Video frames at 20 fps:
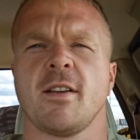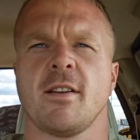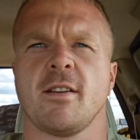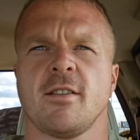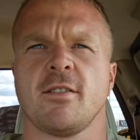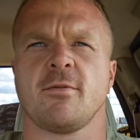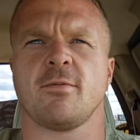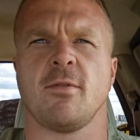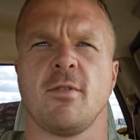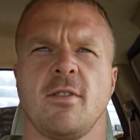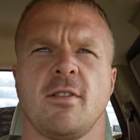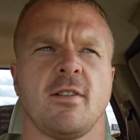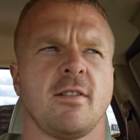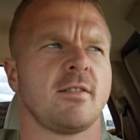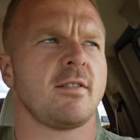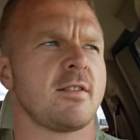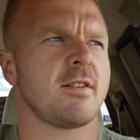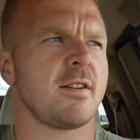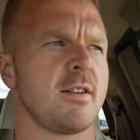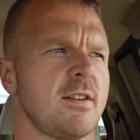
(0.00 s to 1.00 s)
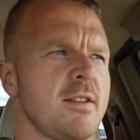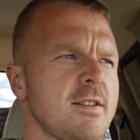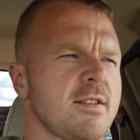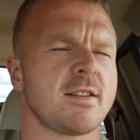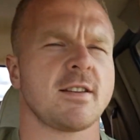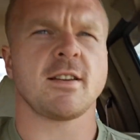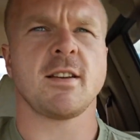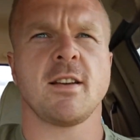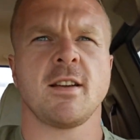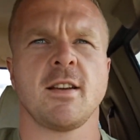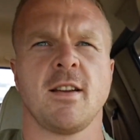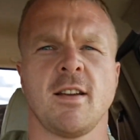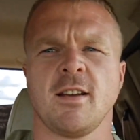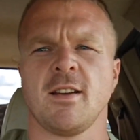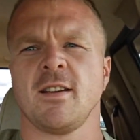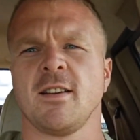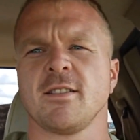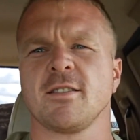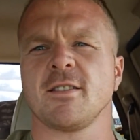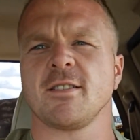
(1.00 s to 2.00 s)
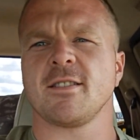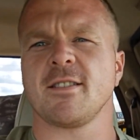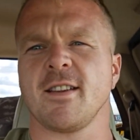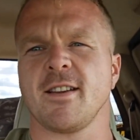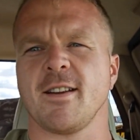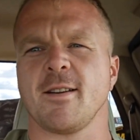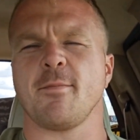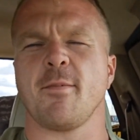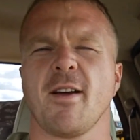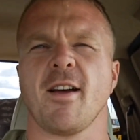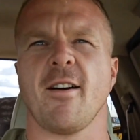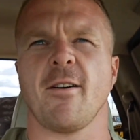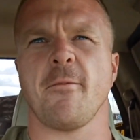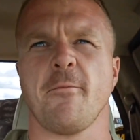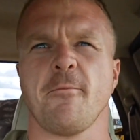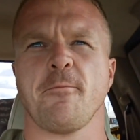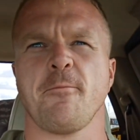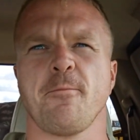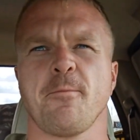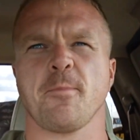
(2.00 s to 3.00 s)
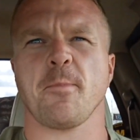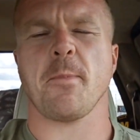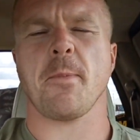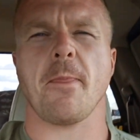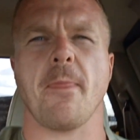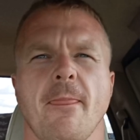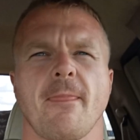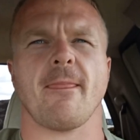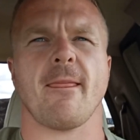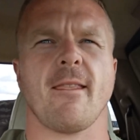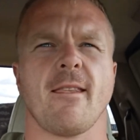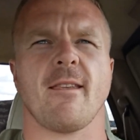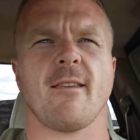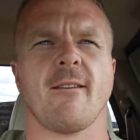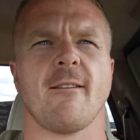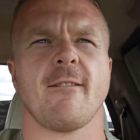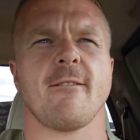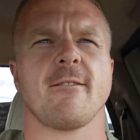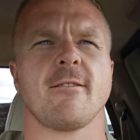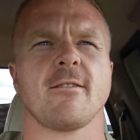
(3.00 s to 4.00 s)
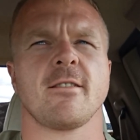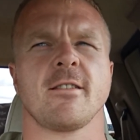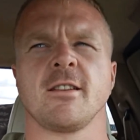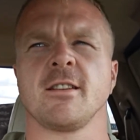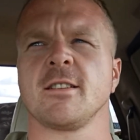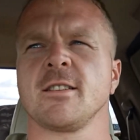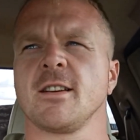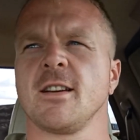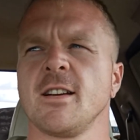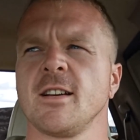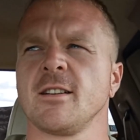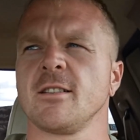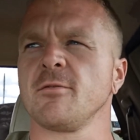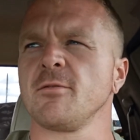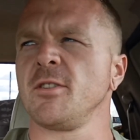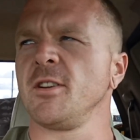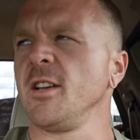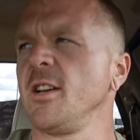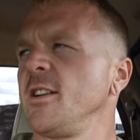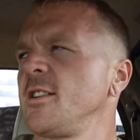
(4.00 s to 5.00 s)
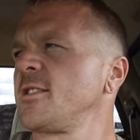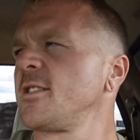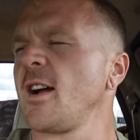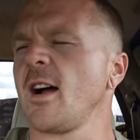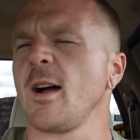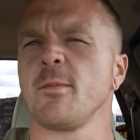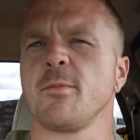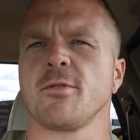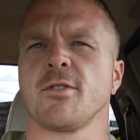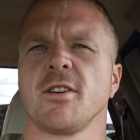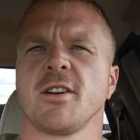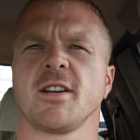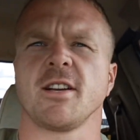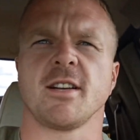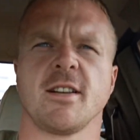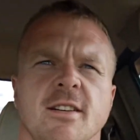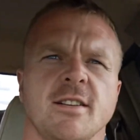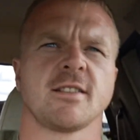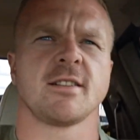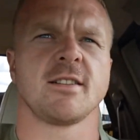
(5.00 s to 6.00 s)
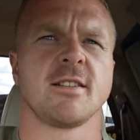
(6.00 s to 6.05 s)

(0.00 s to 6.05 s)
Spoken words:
this one because just thinking about since I really stopped drinking,